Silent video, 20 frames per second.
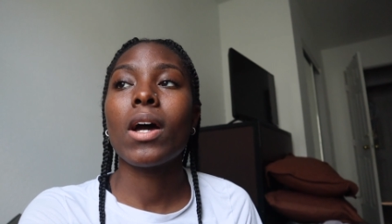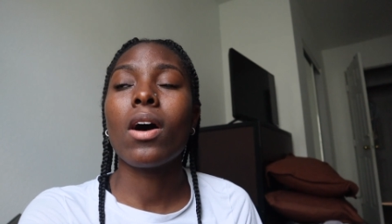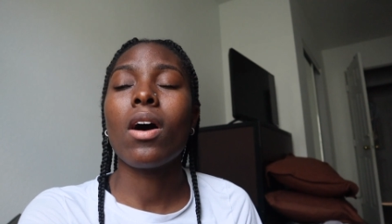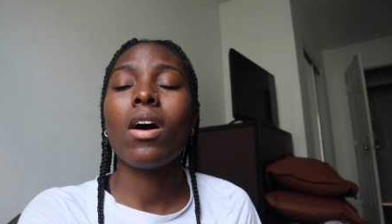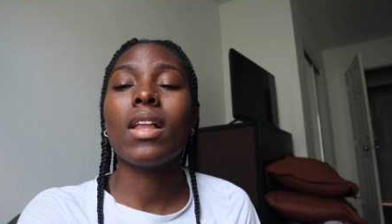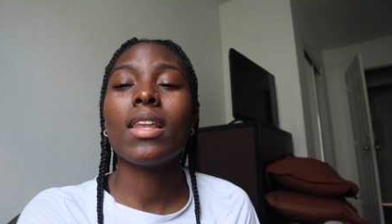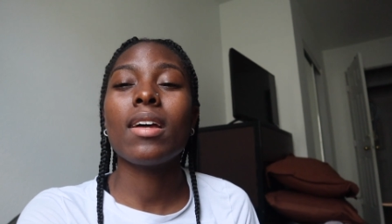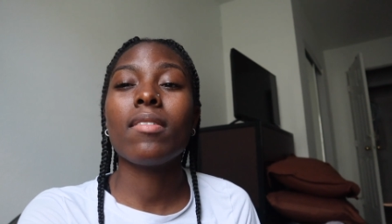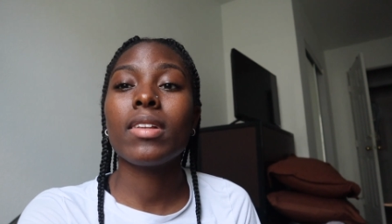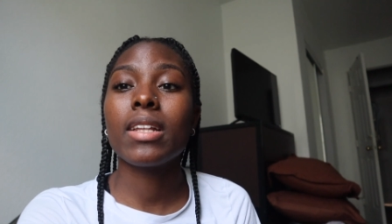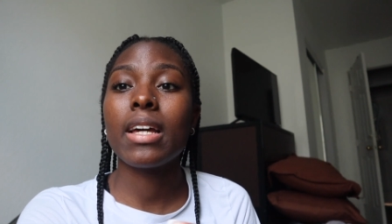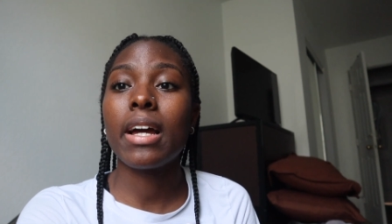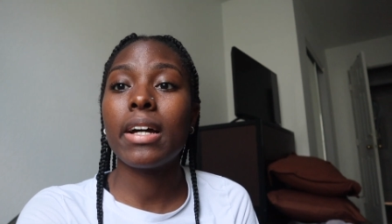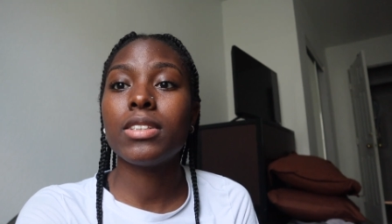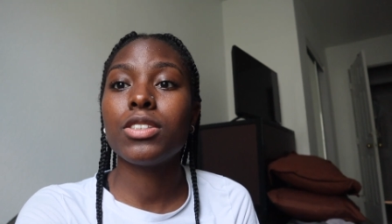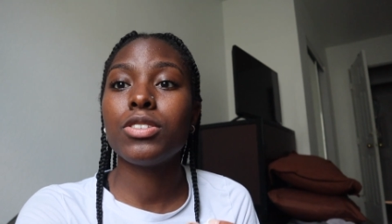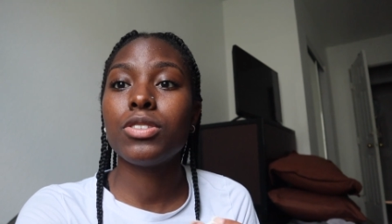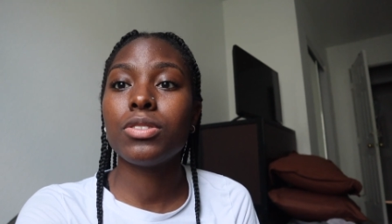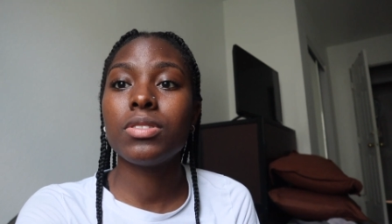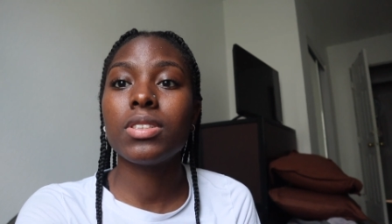all I really
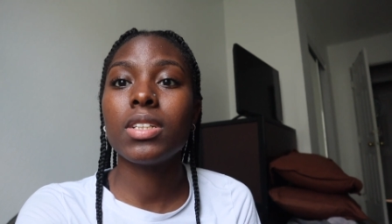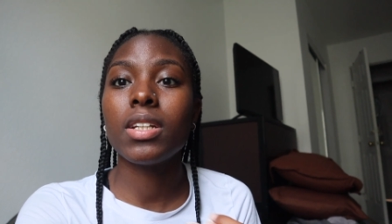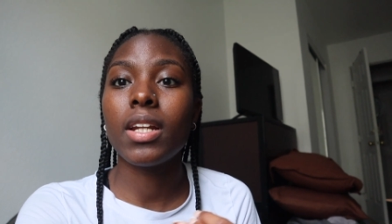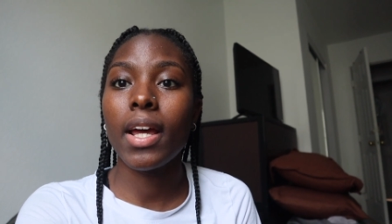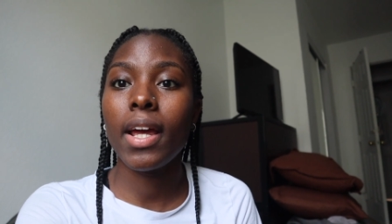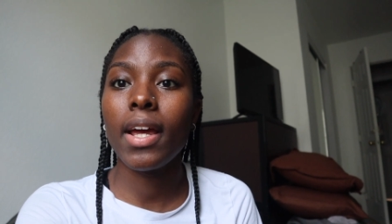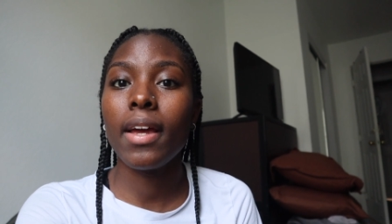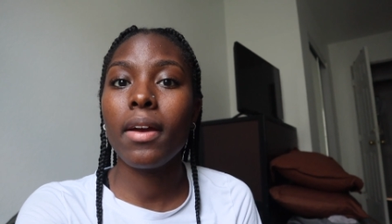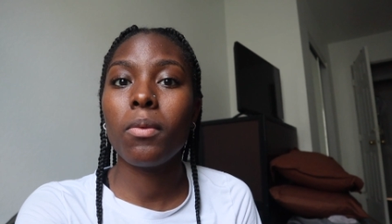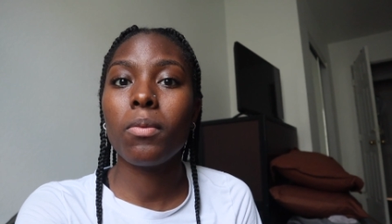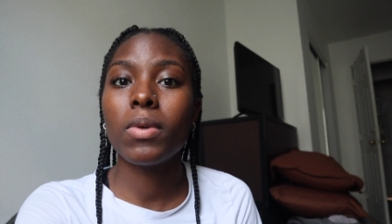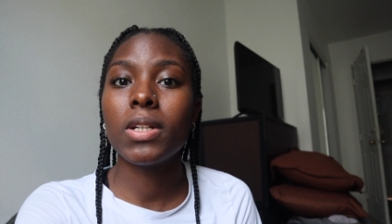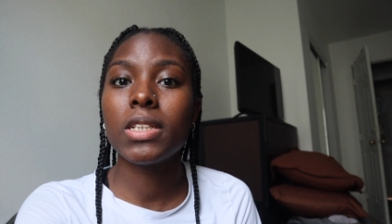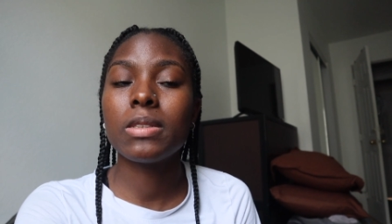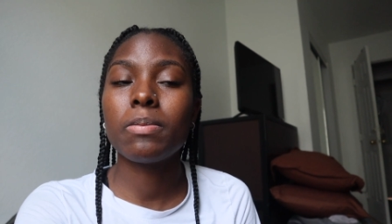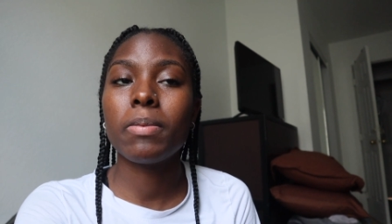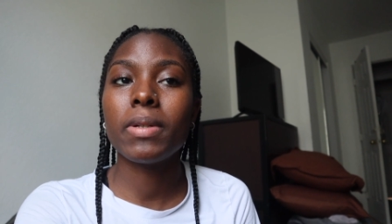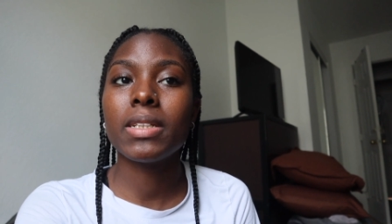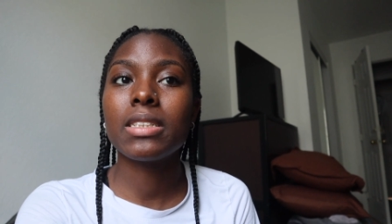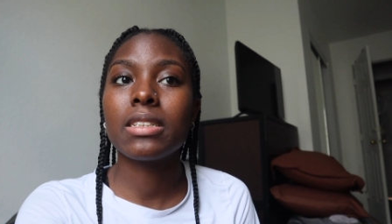had to do today
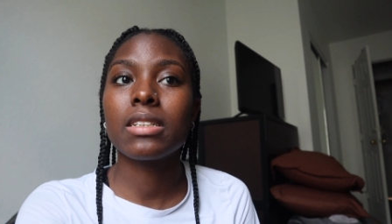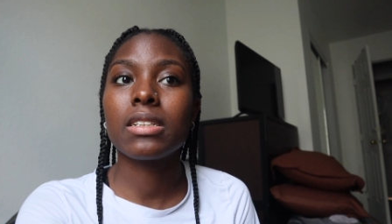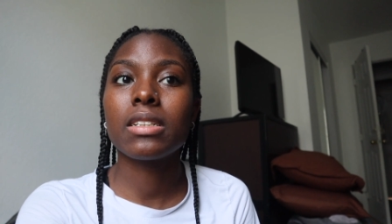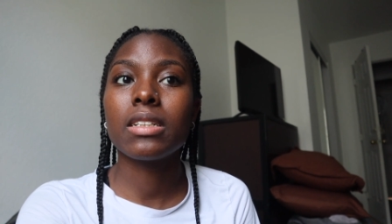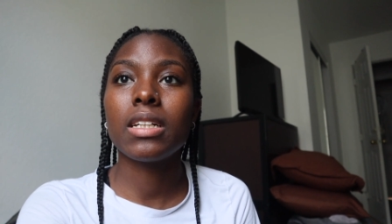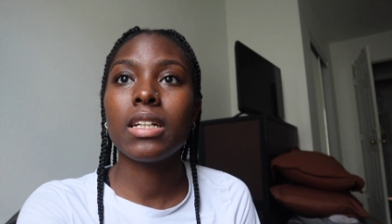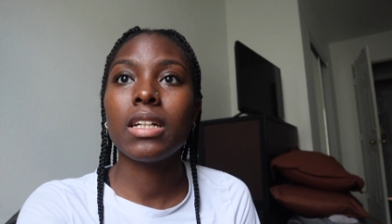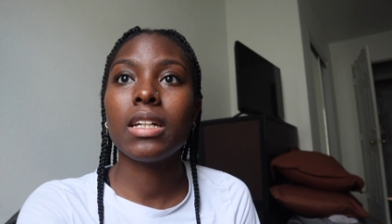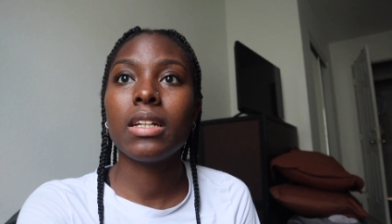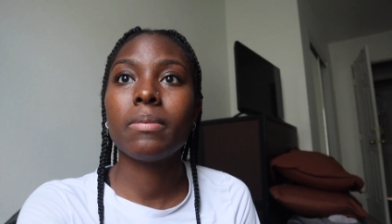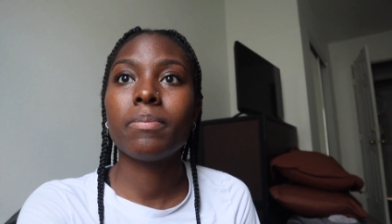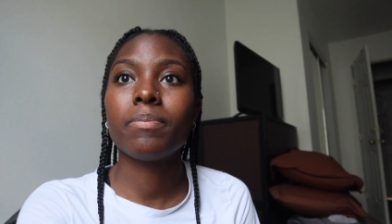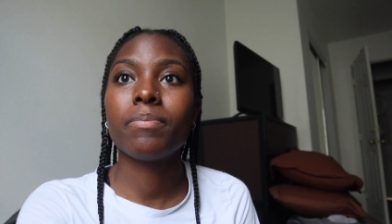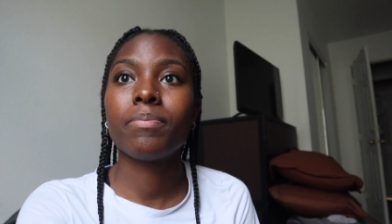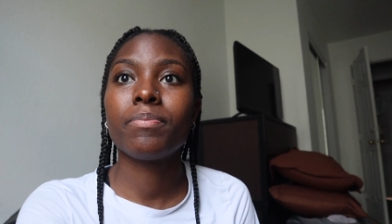was basically